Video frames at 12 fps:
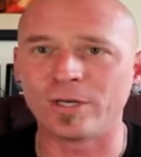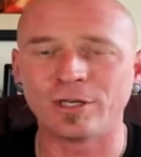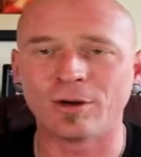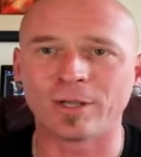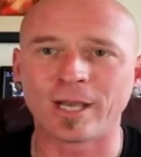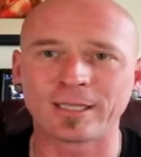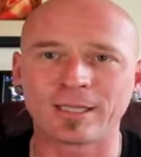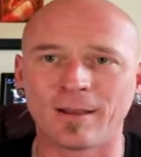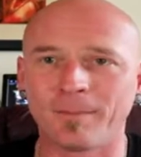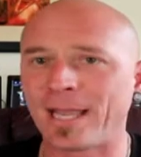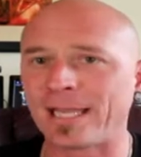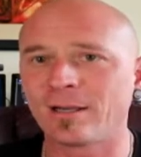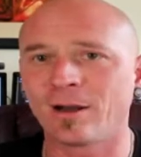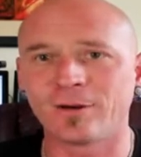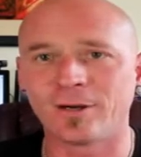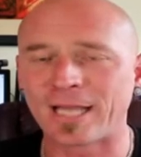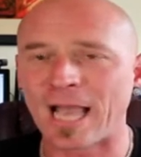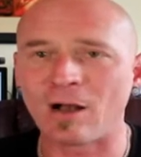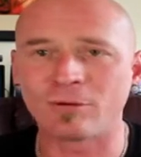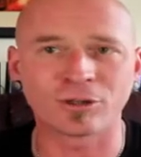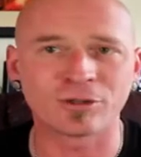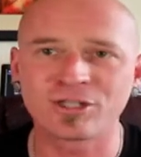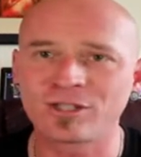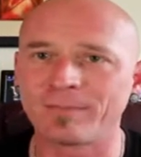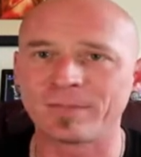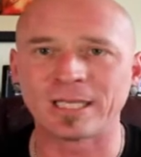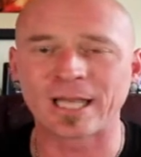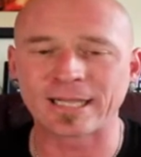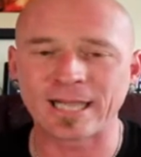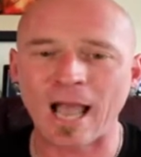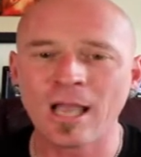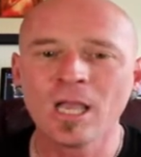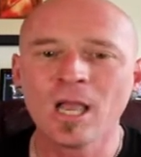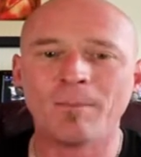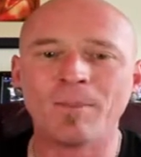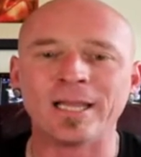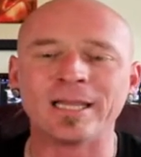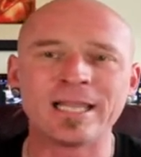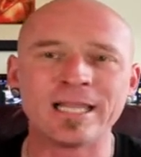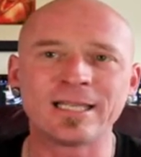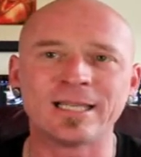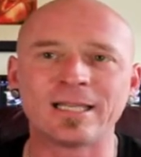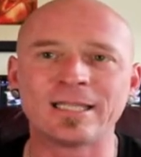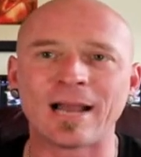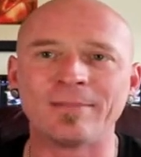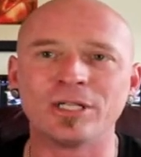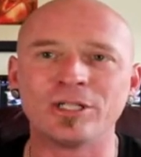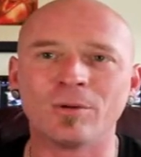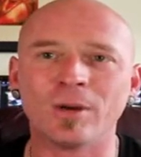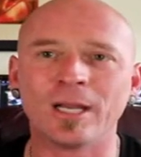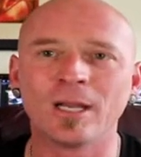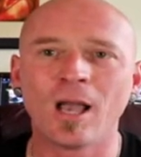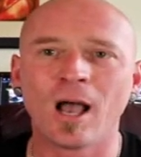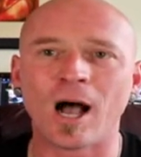or you don't like the paint color in the house or something like that. But this is the time to do it.